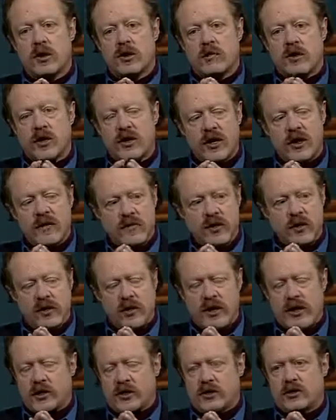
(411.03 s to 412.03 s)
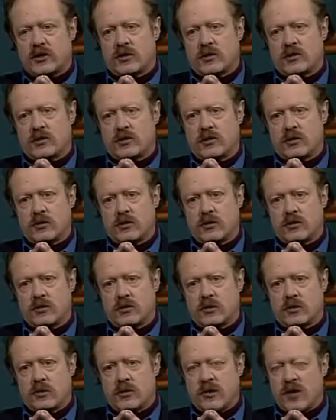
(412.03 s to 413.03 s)
But nevertheless,
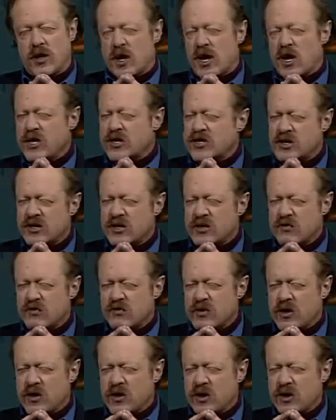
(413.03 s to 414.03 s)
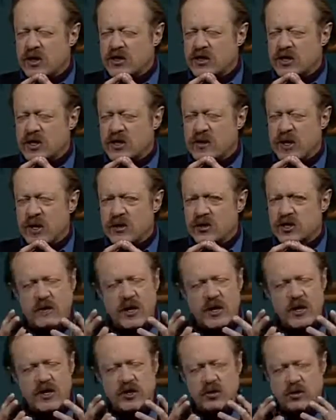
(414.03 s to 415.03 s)
the idea that we are somehow
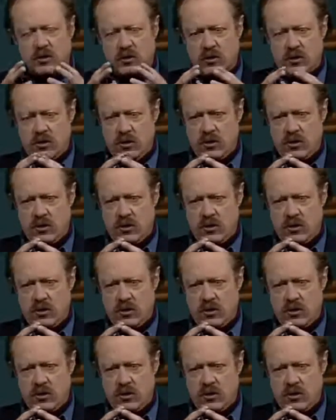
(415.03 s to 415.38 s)
special,